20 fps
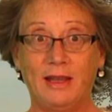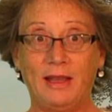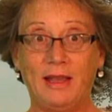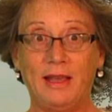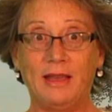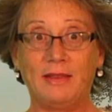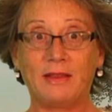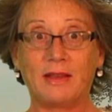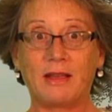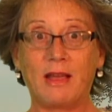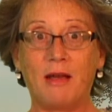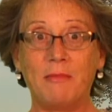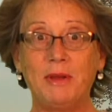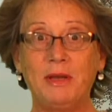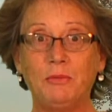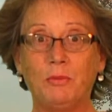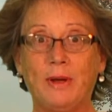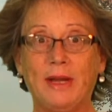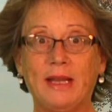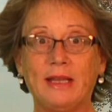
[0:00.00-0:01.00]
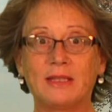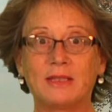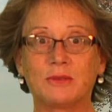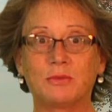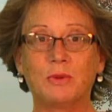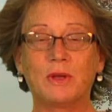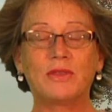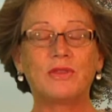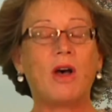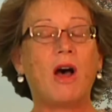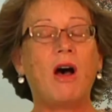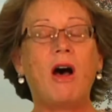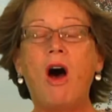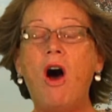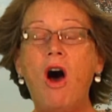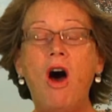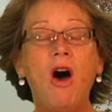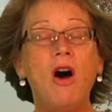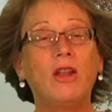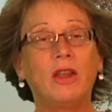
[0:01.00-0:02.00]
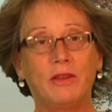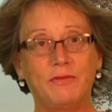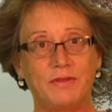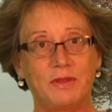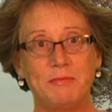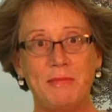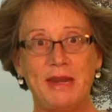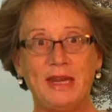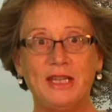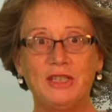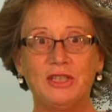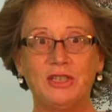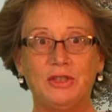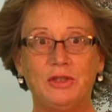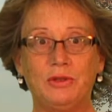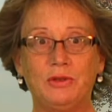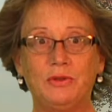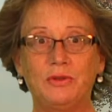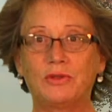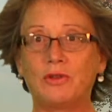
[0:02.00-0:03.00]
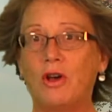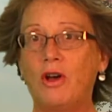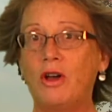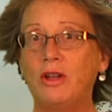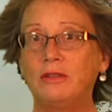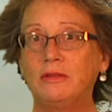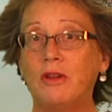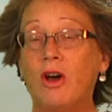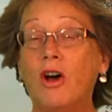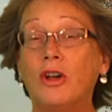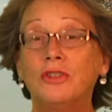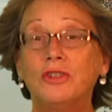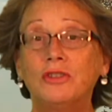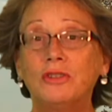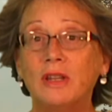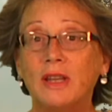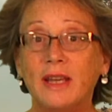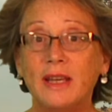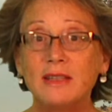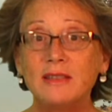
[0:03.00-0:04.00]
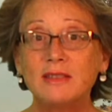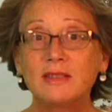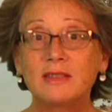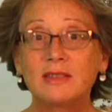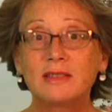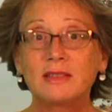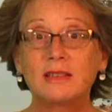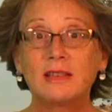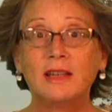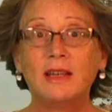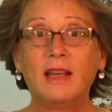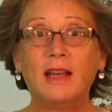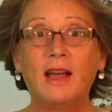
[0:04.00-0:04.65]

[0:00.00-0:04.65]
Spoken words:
in the coming weeks with all of the many to-dos on your lists,